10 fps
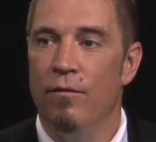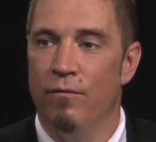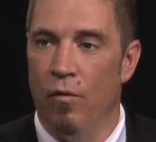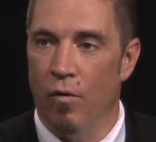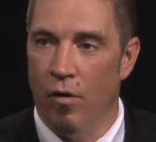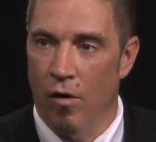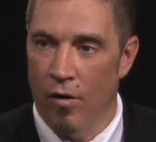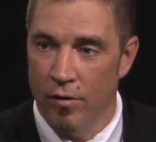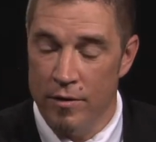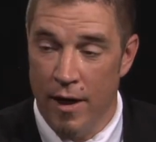for
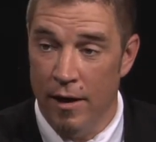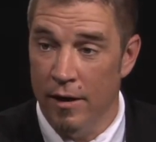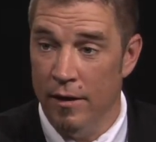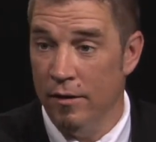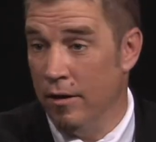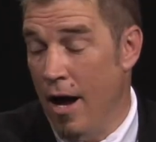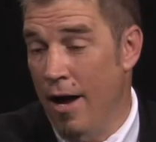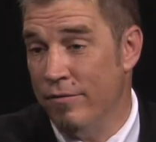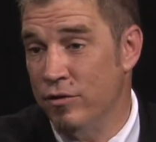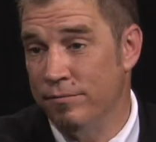our daily
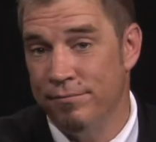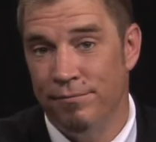lives.